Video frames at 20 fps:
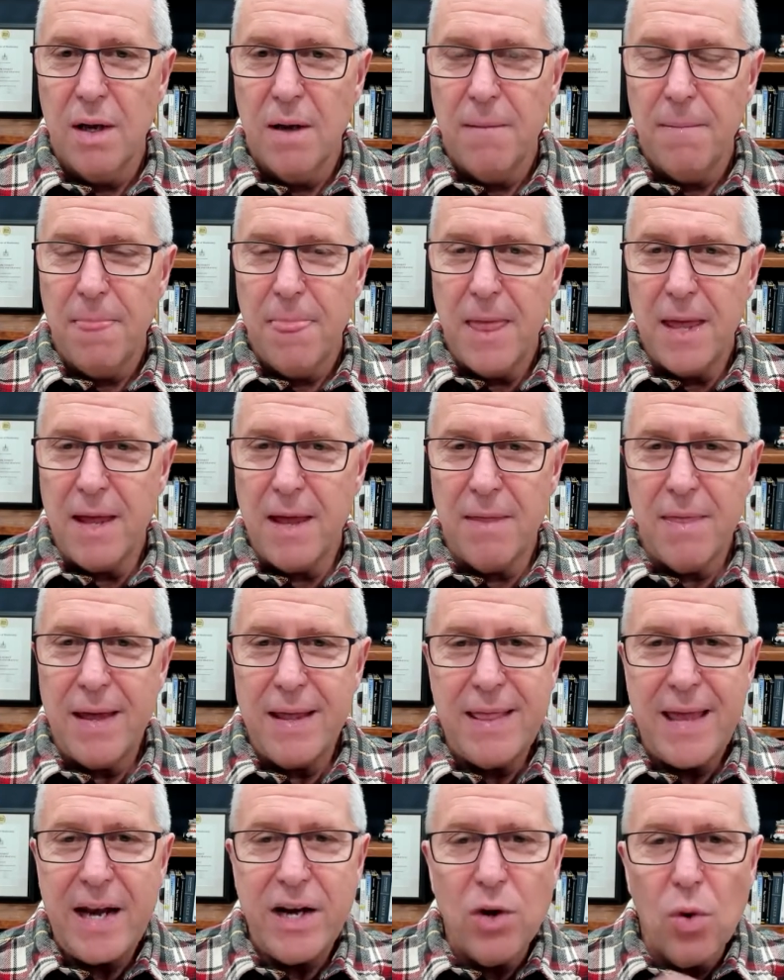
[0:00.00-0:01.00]
And
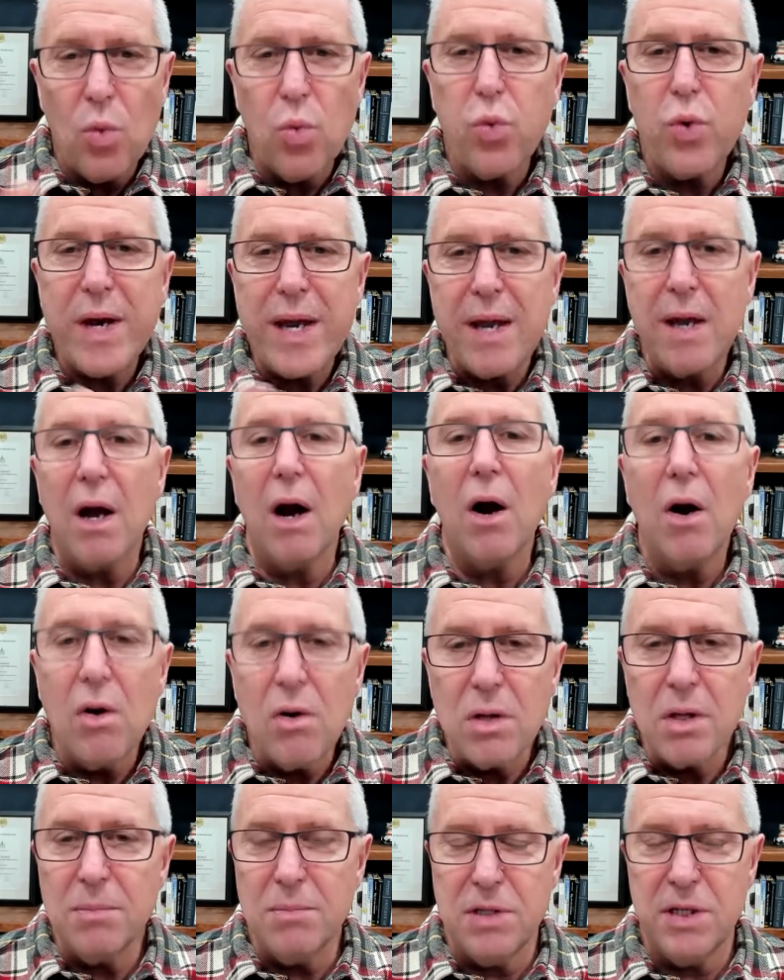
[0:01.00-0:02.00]
they don't
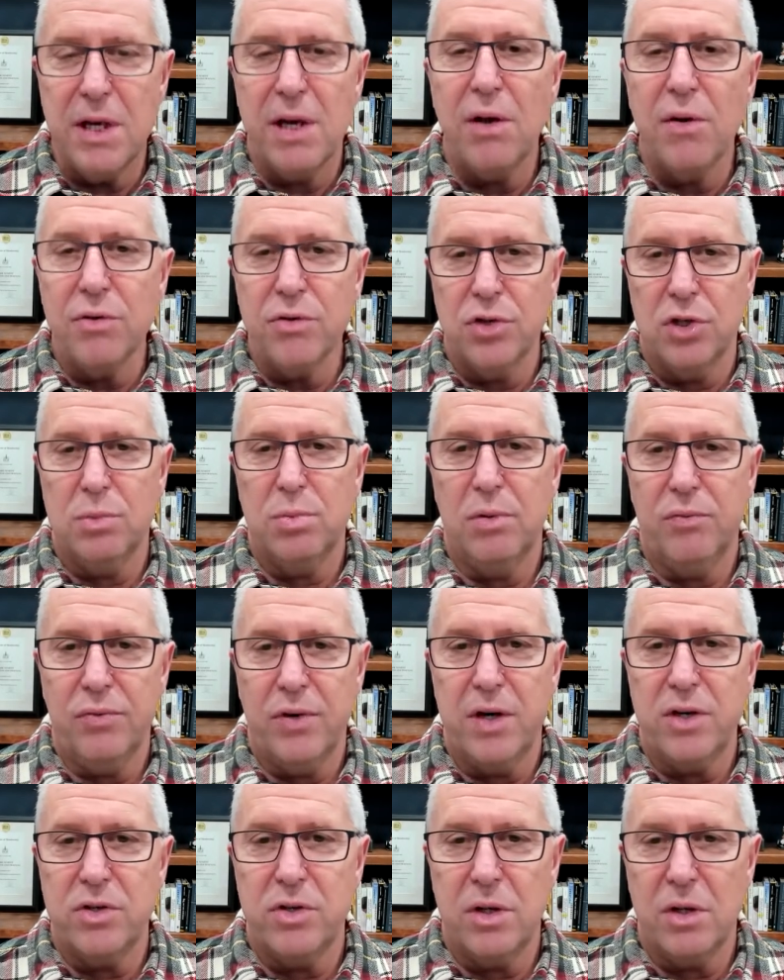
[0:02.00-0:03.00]
regard themselves as professionals,